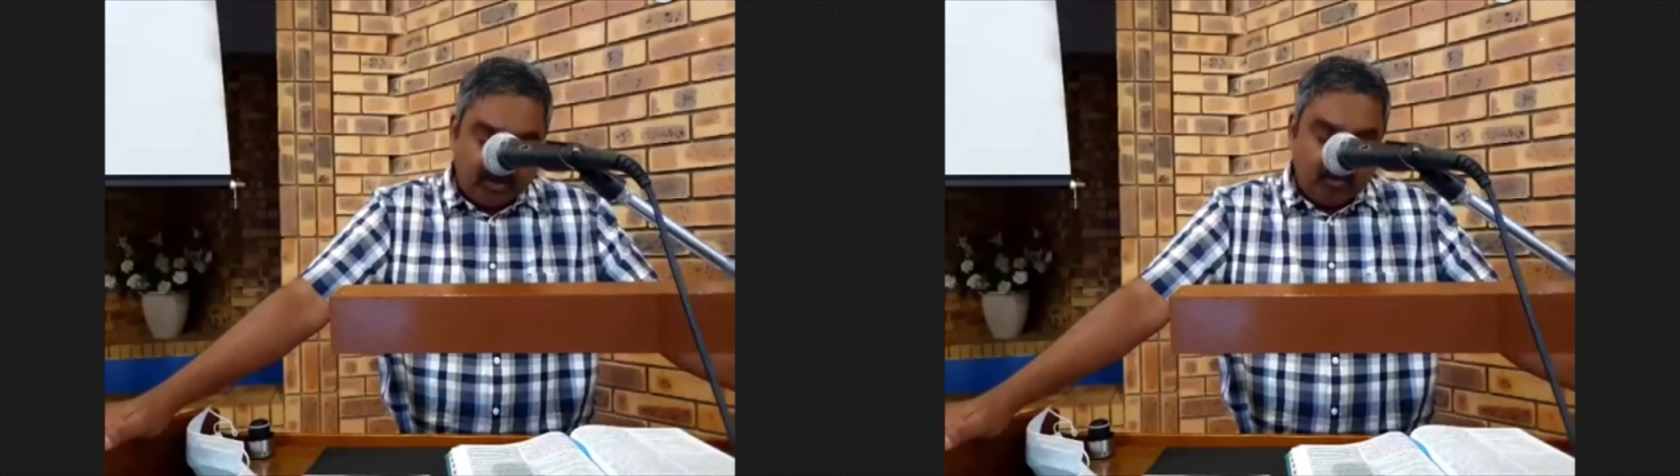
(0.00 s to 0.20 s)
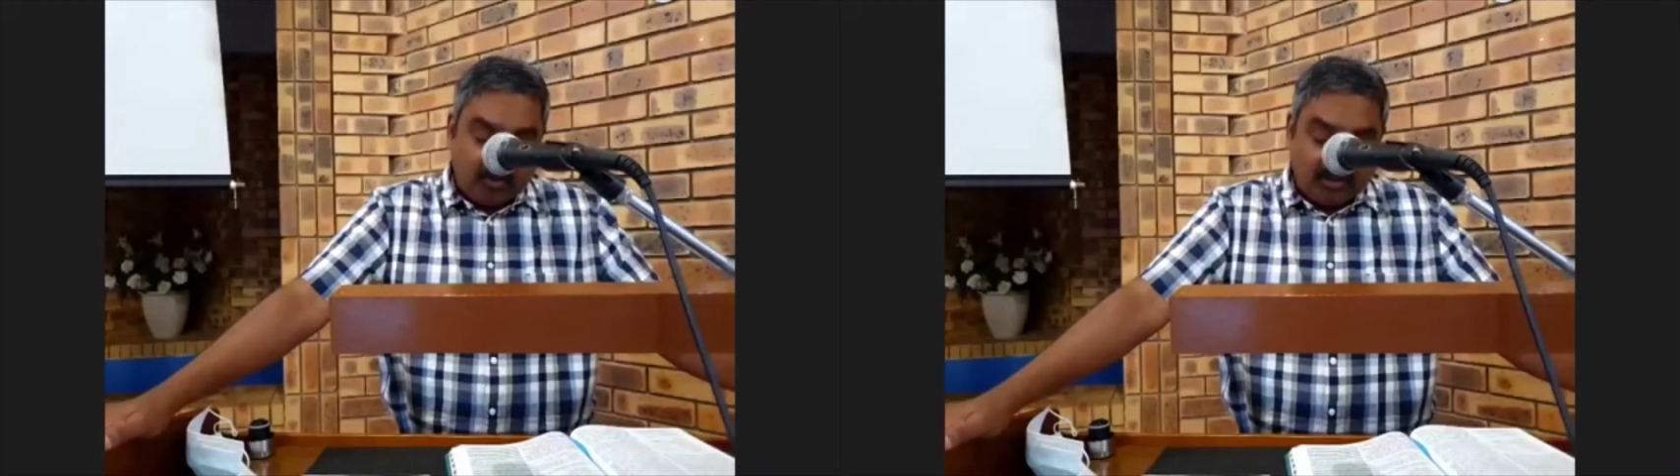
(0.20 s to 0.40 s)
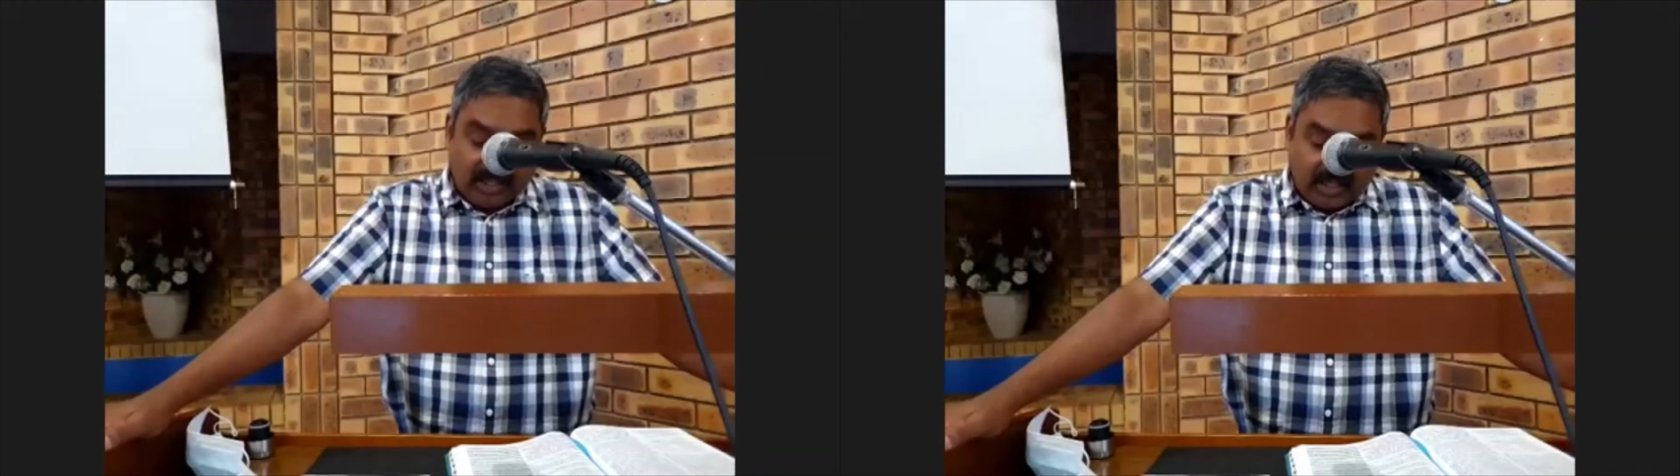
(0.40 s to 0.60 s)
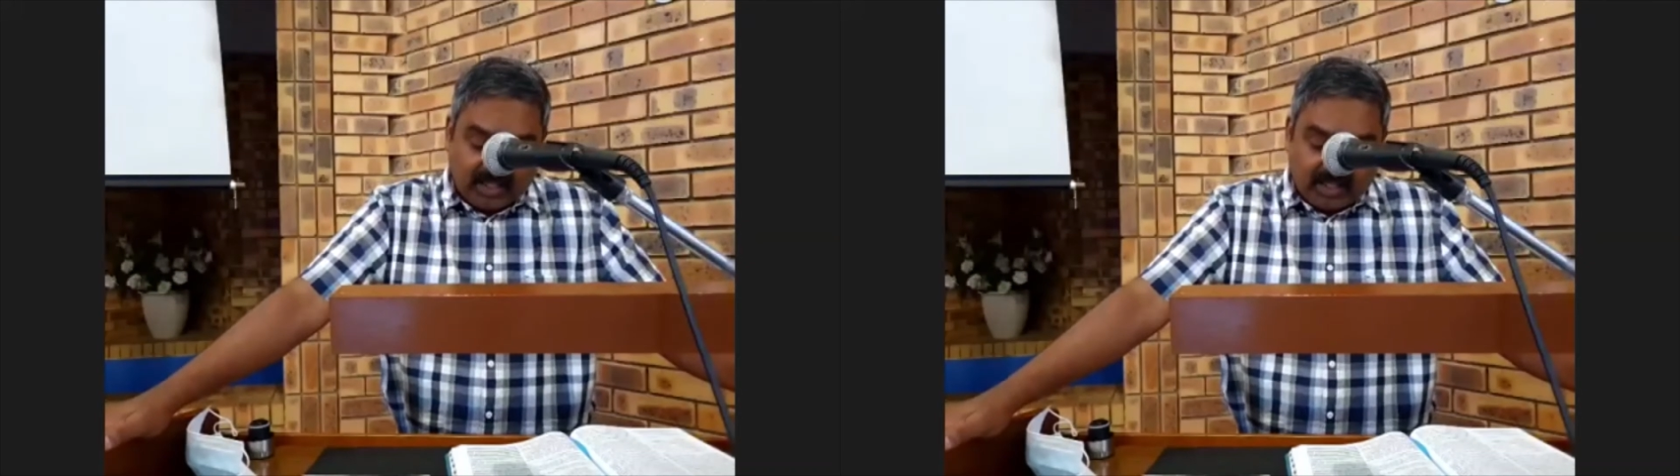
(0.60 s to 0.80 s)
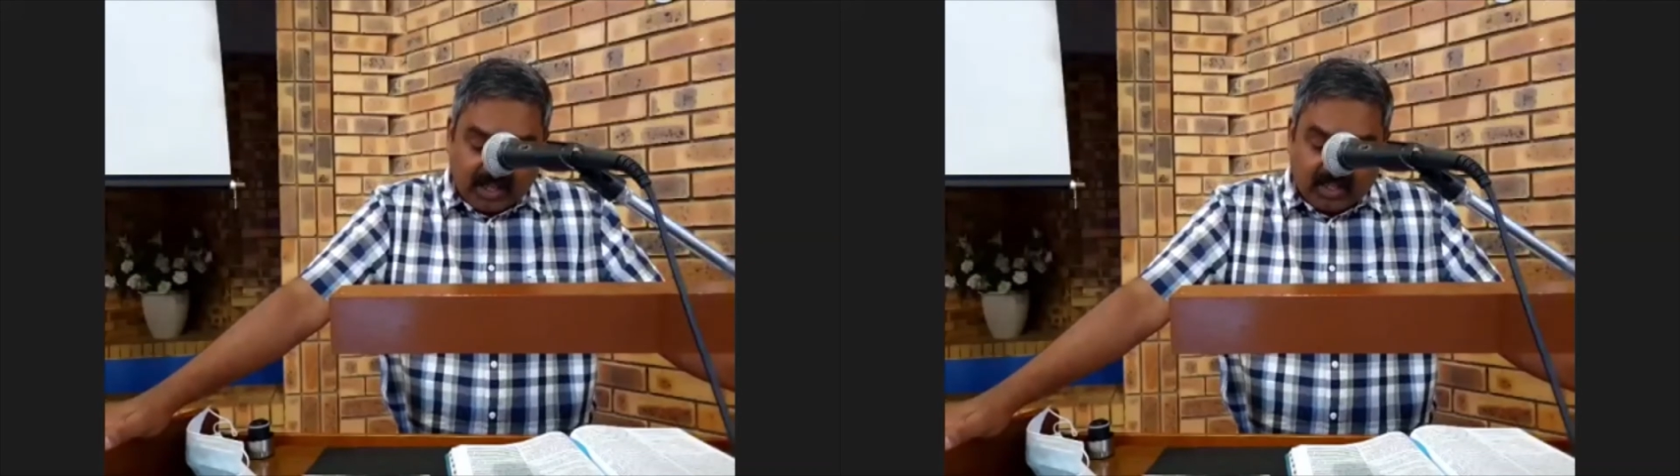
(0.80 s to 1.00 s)
For
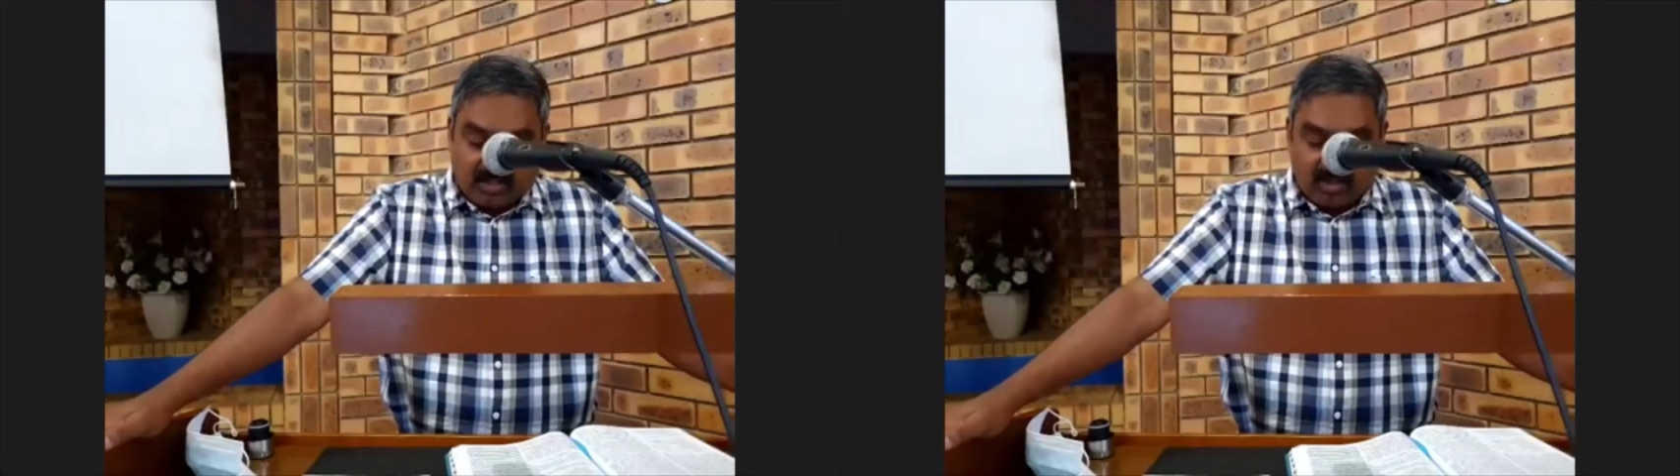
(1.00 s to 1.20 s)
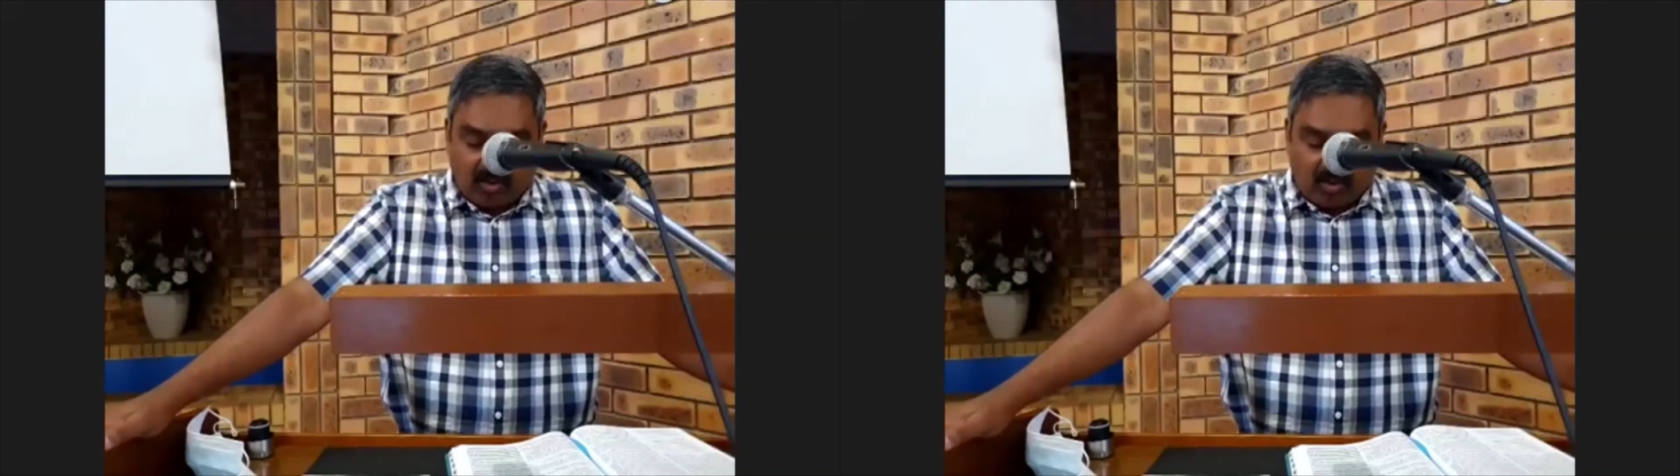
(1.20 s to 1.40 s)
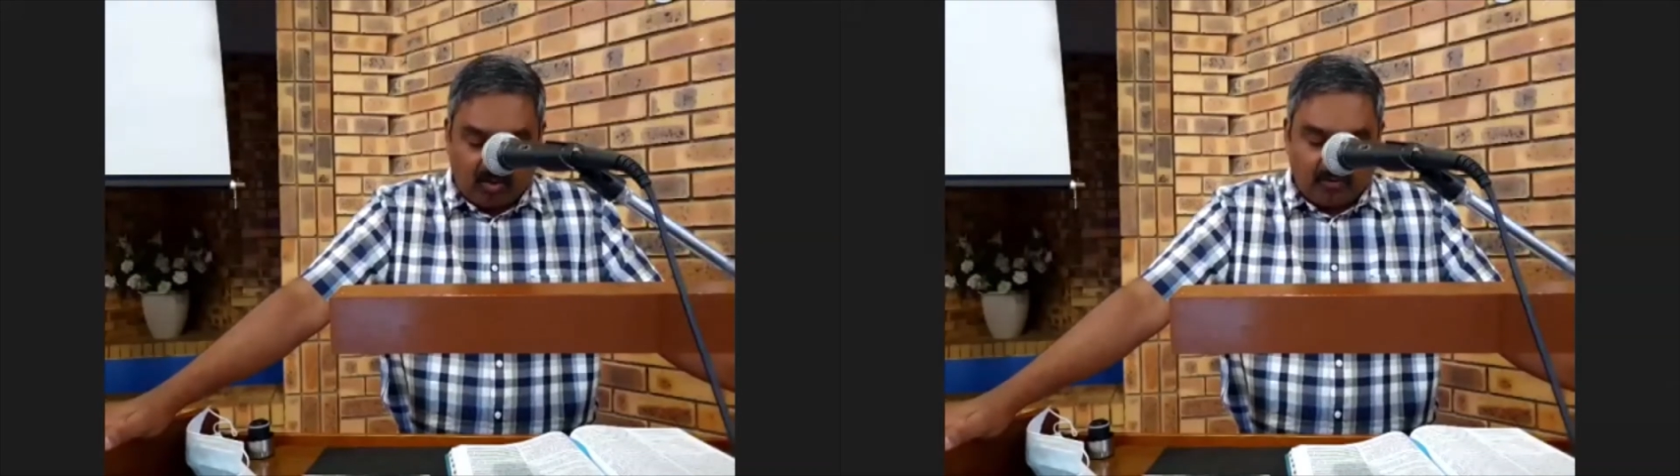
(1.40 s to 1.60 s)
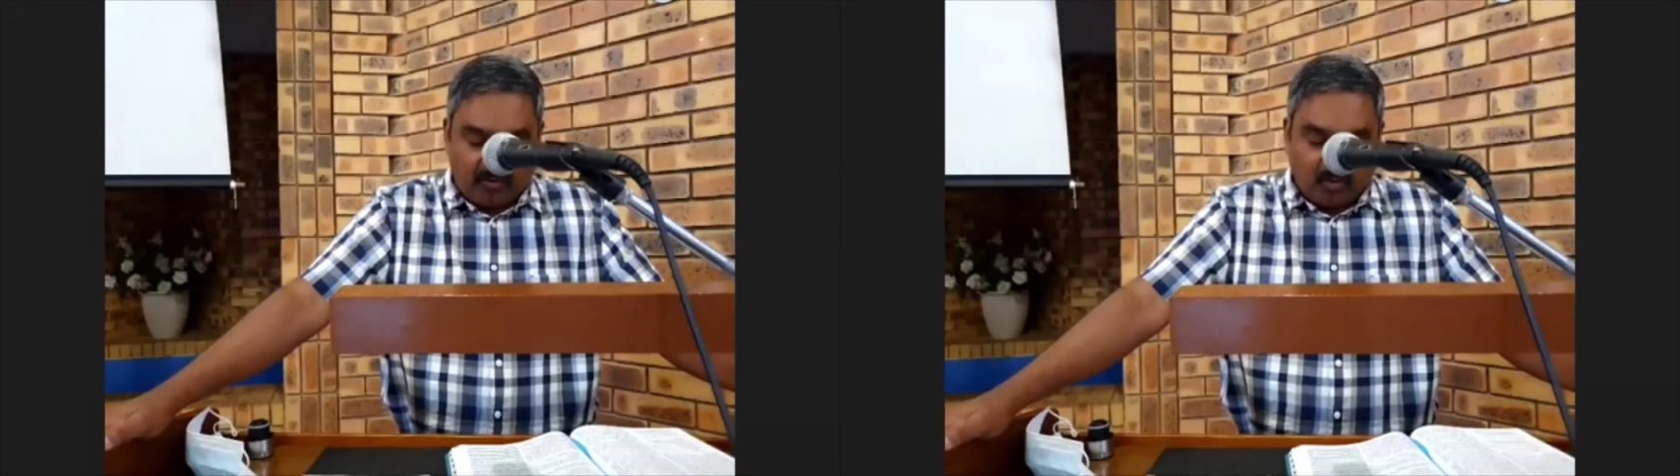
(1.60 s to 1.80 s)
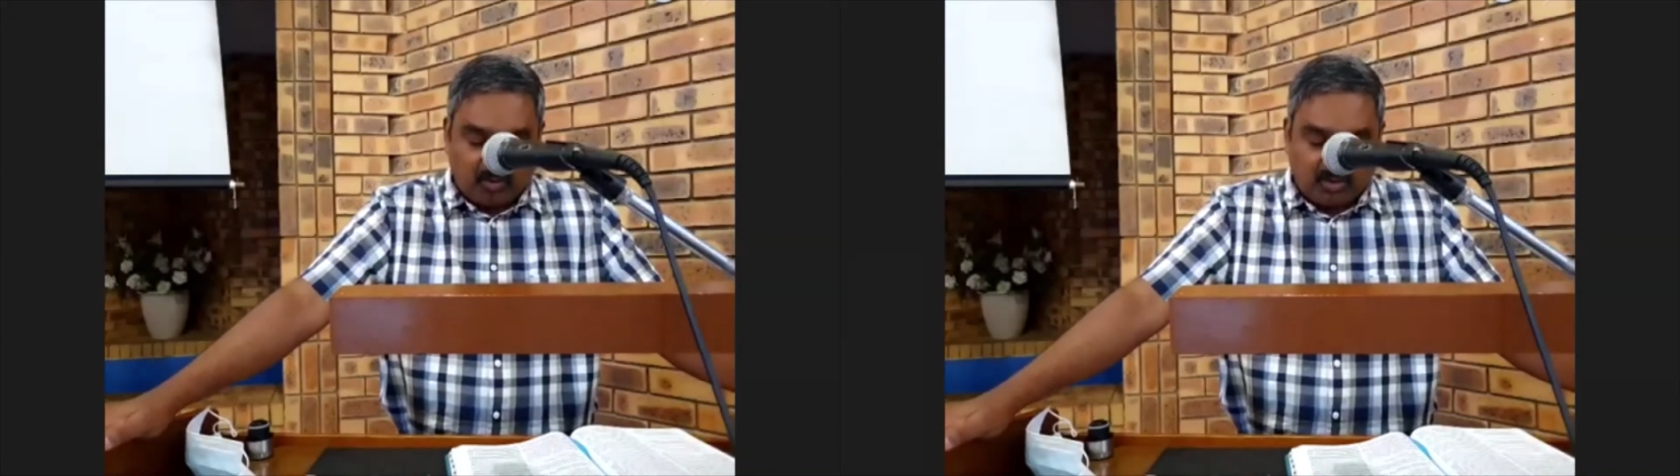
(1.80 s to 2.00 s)
thus says the Lord of
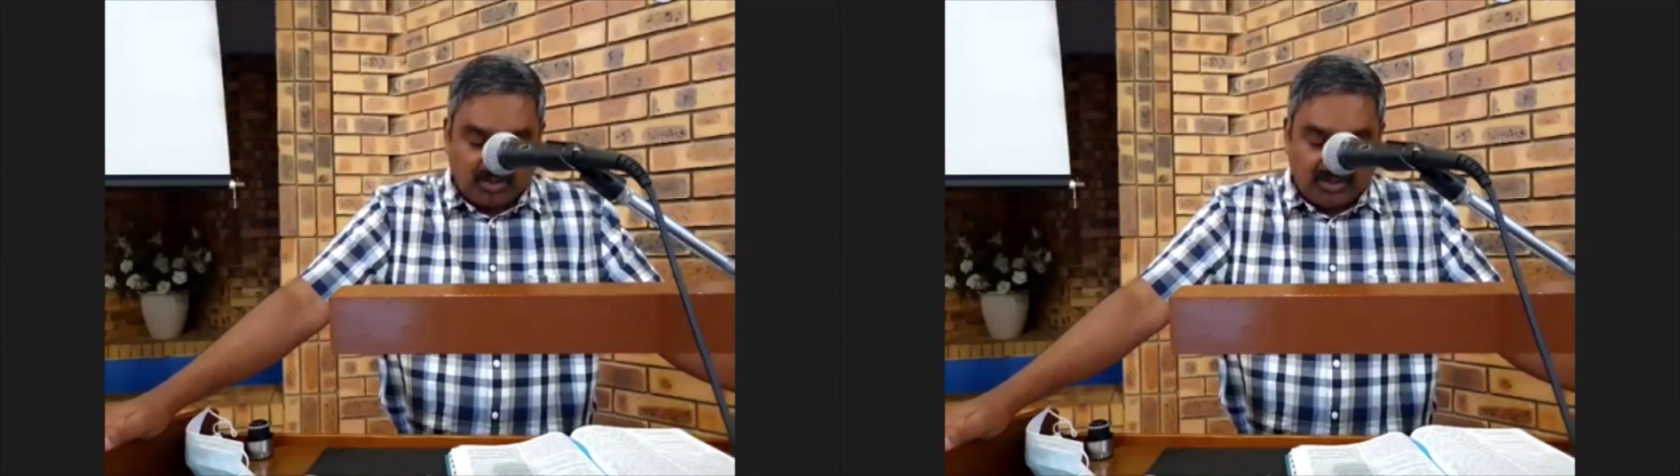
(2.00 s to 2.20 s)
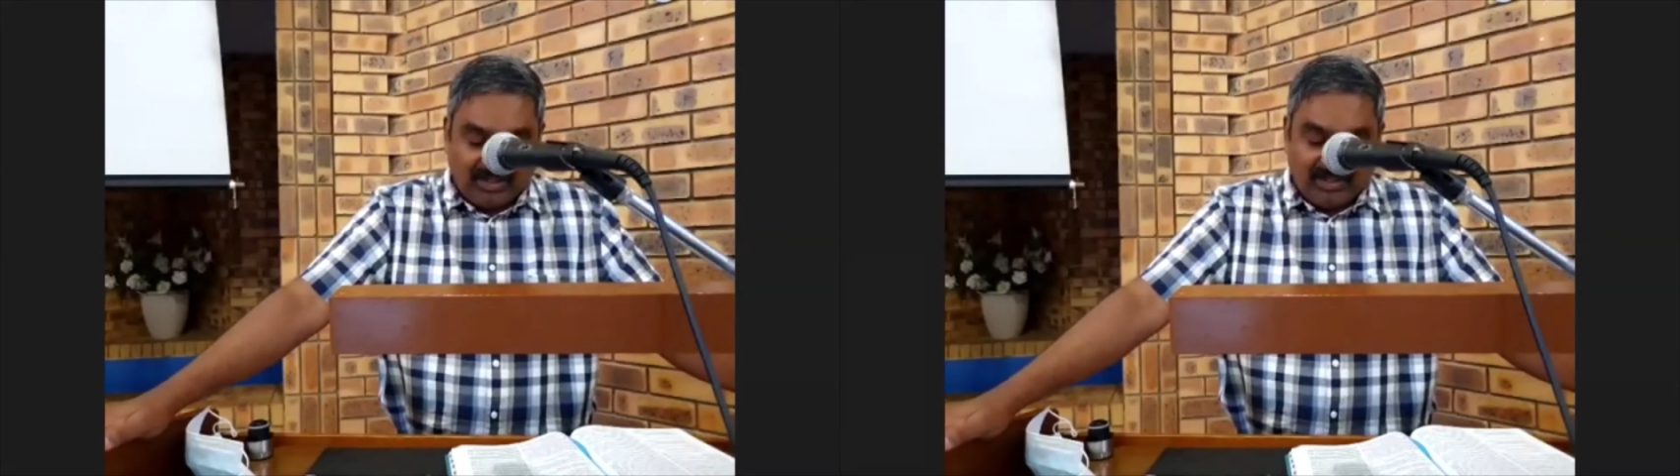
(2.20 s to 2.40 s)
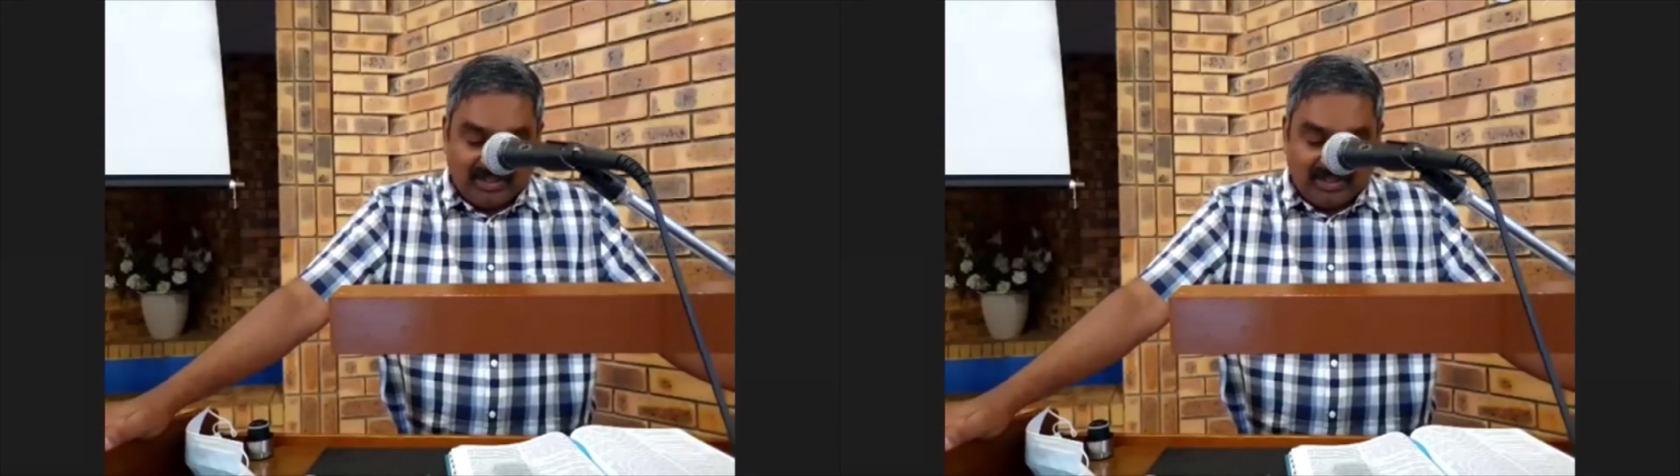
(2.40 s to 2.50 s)
hosts,